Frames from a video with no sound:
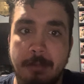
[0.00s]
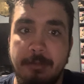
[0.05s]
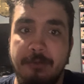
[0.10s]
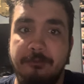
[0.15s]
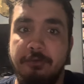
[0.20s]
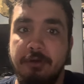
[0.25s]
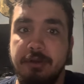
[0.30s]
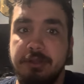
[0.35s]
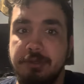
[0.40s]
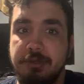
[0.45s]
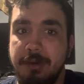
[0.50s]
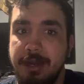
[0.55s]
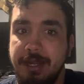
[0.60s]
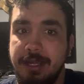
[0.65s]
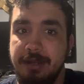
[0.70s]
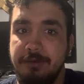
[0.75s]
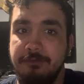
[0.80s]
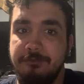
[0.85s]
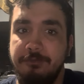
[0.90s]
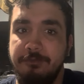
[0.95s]
before
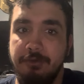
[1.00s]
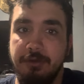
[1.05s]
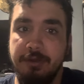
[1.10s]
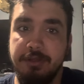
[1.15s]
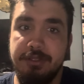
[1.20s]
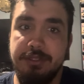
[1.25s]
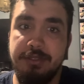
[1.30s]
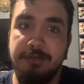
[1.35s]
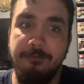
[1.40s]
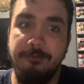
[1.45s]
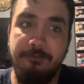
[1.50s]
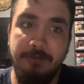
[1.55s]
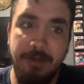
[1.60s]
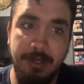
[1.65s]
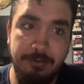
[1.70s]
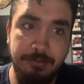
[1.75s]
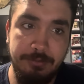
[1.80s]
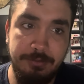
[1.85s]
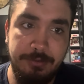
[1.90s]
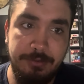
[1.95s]
trading for
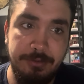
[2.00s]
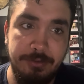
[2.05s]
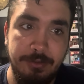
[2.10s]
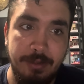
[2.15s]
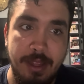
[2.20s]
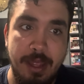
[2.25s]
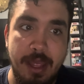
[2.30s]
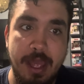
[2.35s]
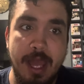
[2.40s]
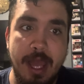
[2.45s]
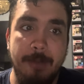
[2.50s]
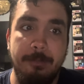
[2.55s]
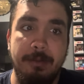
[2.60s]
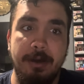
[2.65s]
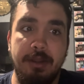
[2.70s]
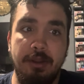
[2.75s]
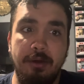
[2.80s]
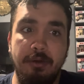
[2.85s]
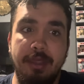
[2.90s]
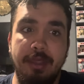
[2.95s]
Fields, but
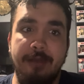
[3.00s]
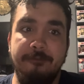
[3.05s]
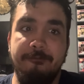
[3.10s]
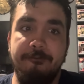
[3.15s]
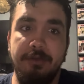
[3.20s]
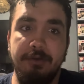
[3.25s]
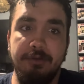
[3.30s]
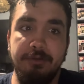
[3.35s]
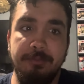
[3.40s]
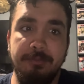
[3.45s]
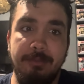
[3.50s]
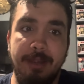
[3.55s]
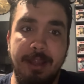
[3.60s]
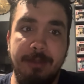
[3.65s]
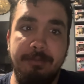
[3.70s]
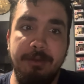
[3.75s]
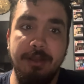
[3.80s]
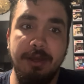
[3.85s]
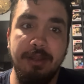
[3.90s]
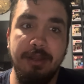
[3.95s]
know that Fields may
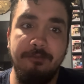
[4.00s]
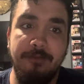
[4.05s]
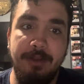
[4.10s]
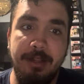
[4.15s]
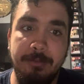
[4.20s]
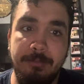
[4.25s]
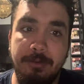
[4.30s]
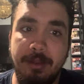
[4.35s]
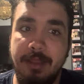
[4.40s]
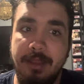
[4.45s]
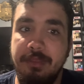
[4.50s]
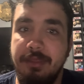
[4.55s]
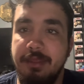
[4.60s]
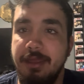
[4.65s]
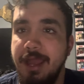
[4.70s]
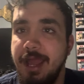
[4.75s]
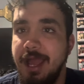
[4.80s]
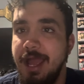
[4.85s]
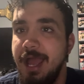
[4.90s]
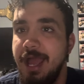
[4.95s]
be unavailable at,
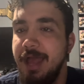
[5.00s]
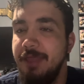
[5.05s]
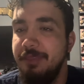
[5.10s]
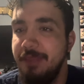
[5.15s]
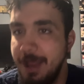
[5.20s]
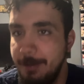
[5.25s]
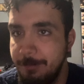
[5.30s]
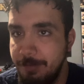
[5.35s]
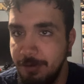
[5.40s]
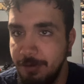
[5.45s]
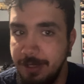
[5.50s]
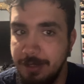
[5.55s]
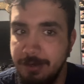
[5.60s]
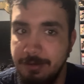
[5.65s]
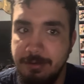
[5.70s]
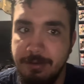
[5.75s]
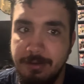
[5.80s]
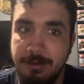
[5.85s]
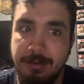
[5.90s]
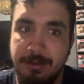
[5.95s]
at that point
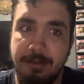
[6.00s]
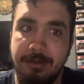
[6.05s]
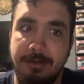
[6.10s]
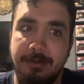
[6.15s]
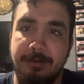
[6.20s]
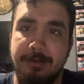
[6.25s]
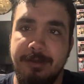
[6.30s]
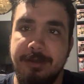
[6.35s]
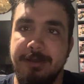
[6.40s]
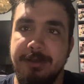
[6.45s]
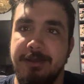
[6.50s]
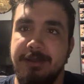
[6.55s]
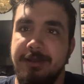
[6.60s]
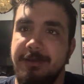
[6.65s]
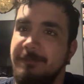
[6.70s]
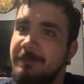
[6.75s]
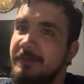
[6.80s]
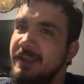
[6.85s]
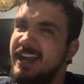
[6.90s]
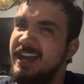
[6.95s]

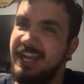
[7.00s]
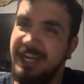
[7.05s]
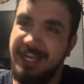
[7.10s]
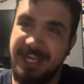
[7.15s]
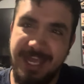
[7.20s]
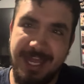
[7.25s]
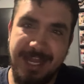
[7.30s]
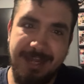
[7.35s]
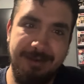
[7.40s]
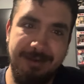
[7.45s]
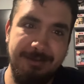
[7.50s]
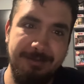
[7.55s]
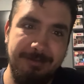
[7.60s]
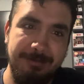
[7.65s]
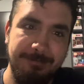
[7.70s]
again,